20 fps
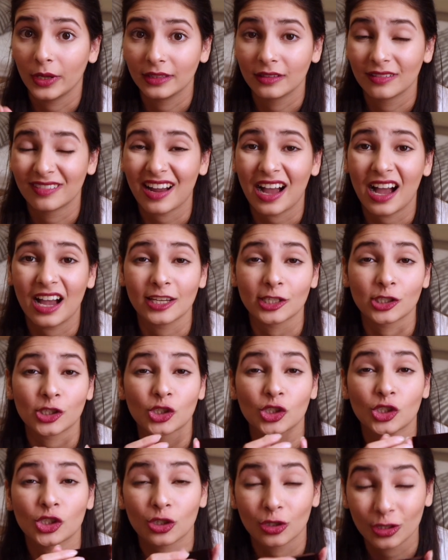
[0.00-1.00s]
whether I
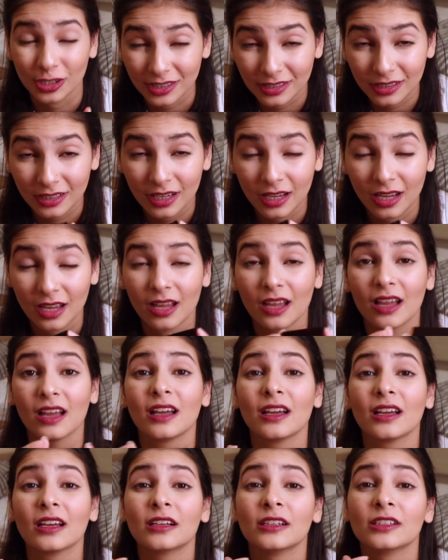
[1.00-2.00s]
should
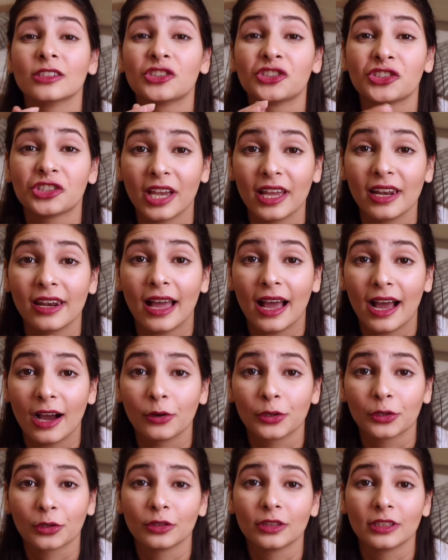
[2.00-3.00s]
shell
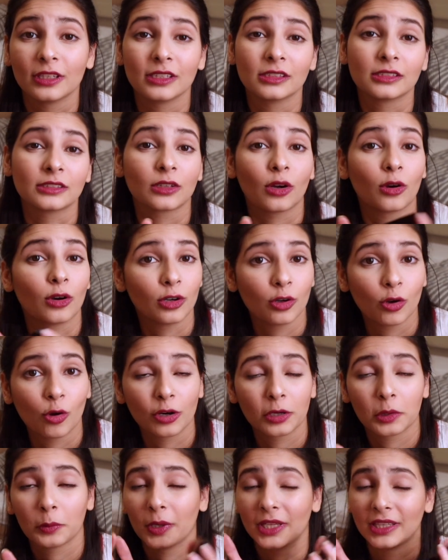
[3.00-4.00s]
out on this or
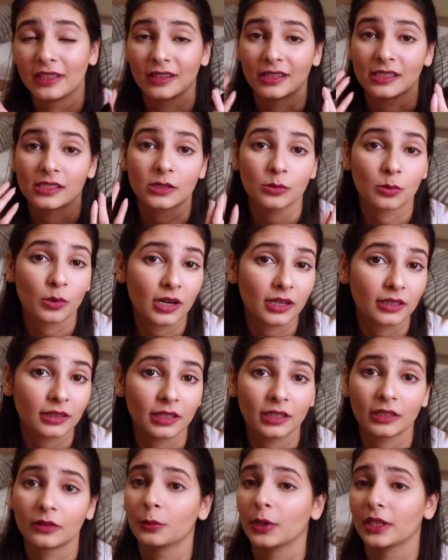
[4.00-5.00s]
not, whether it's worth
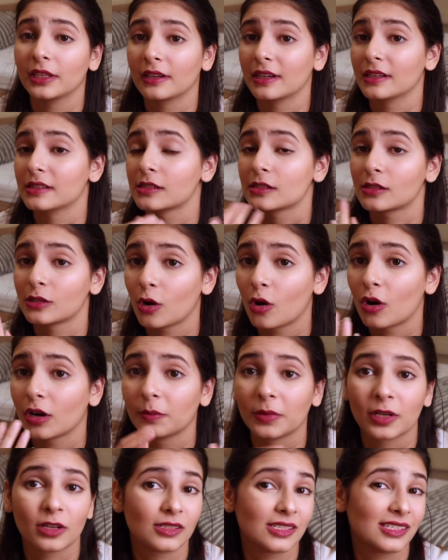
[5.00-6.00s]
it, whether it's
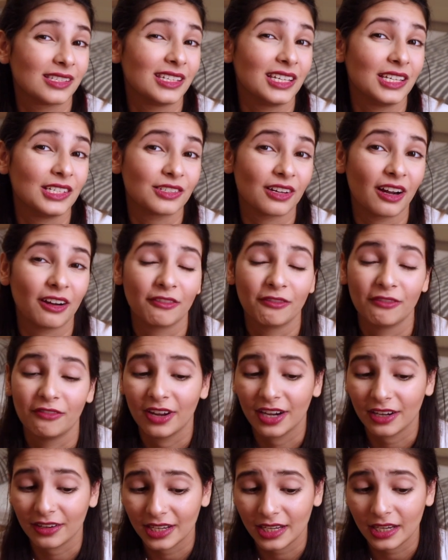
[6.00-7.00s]
not, because these are
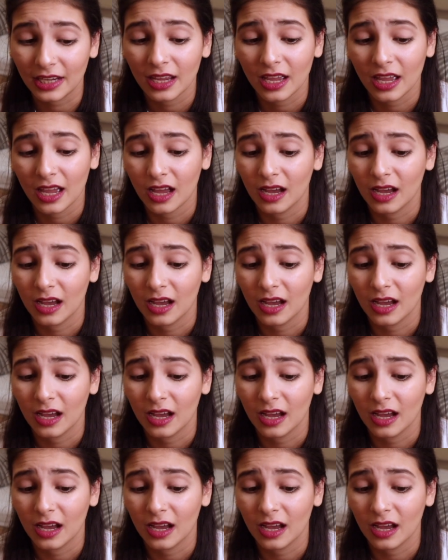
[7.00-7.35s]
very